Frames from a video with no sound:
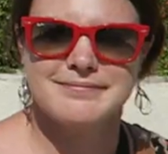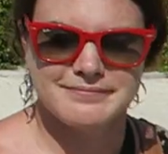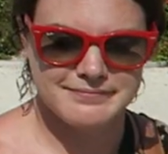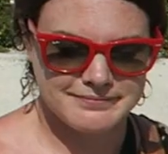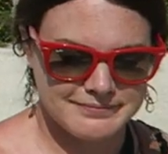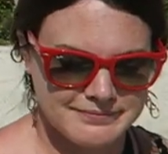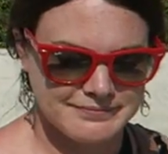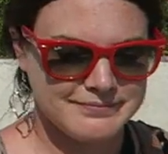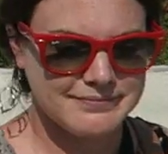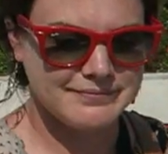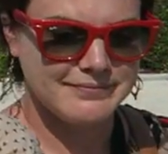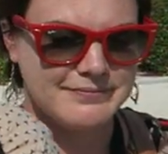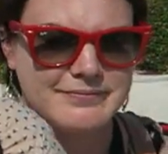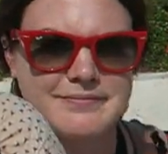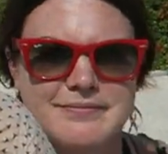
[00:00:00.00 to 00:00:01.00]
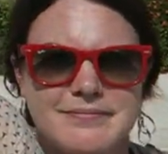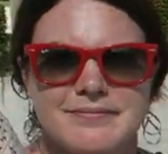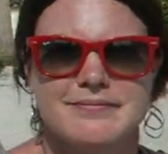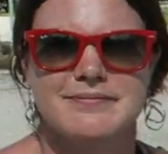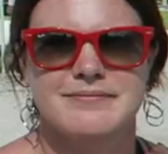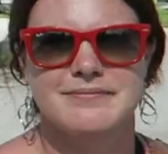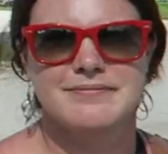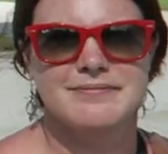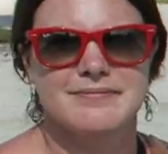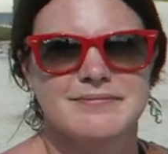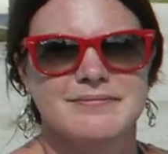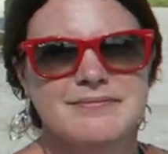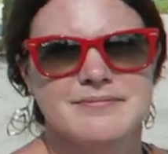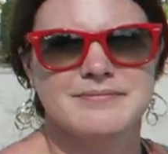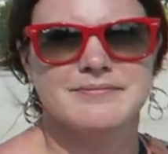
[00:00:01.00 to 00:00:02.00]

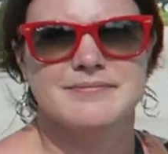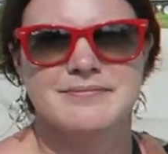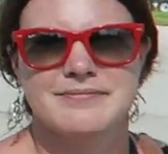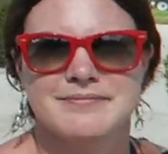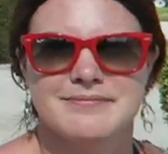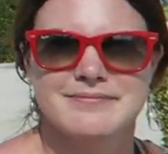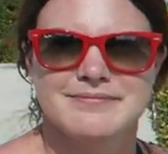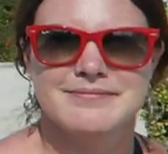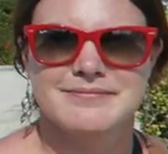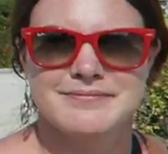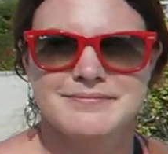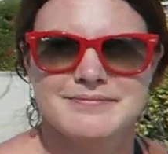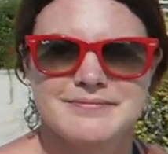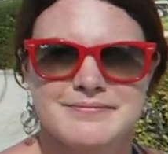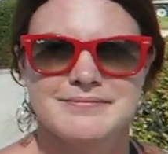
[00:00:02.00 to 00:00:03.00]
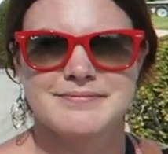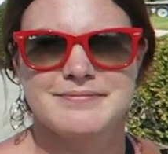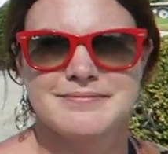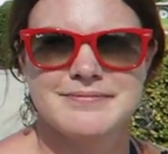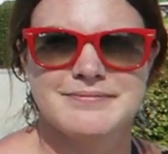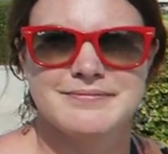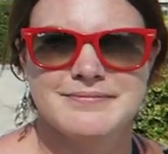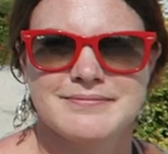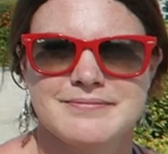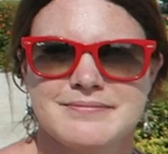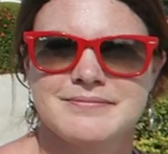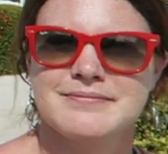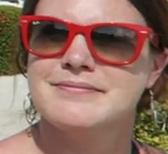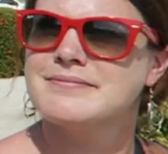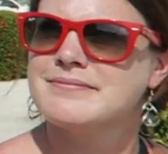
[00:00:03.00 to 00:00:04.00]

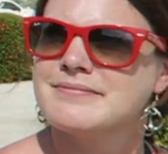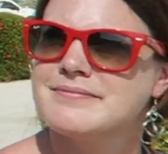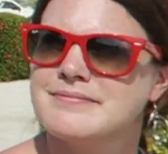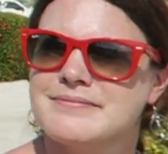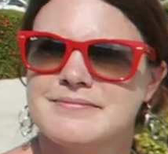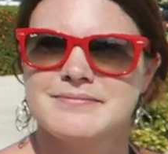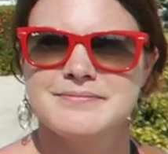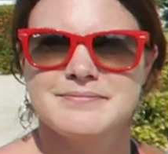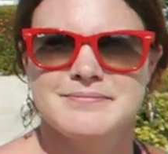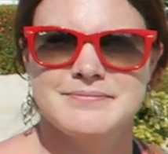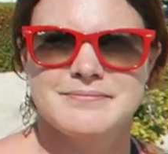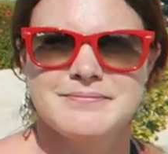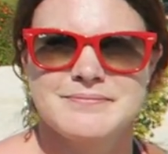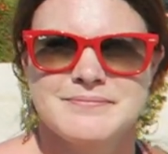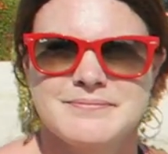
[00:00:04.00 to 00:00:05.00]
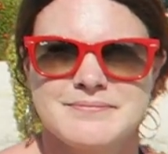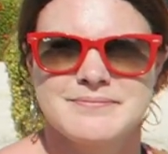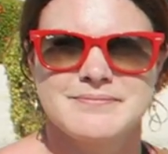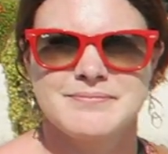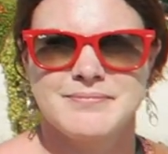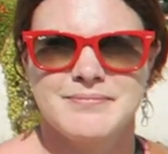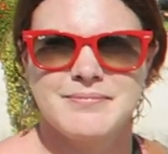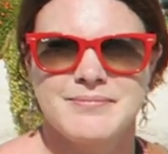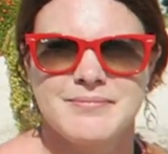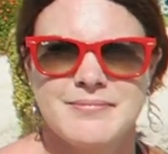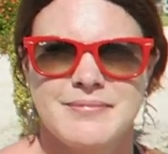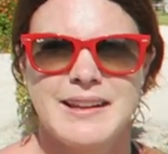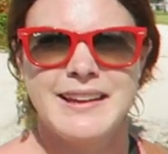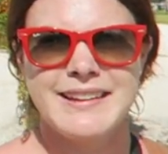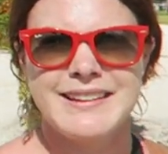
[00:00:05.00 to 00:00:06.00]
(silent)